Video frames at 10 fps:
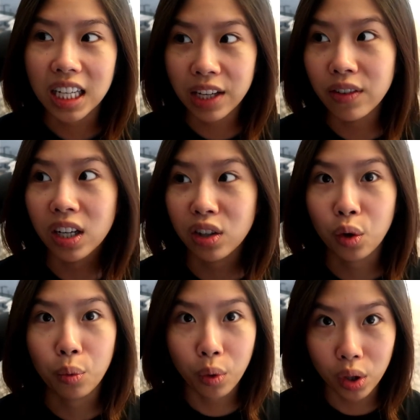even at
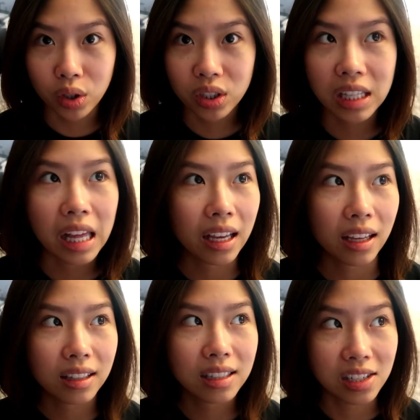your worst like
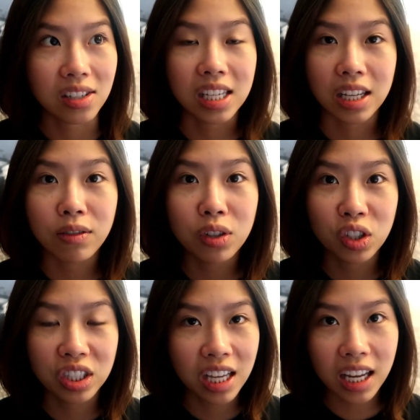seriously if you
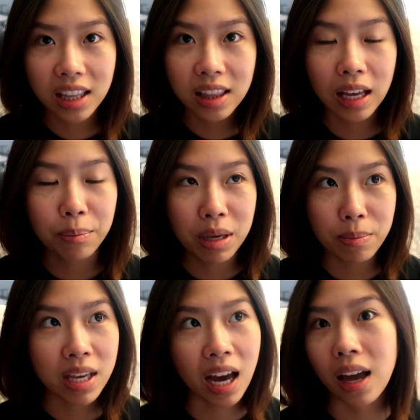just take that
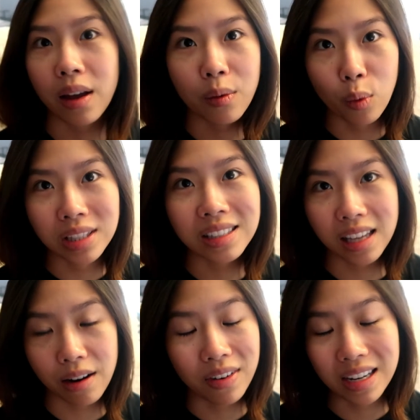ppi once
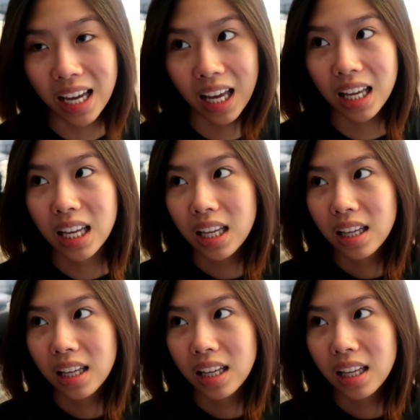every day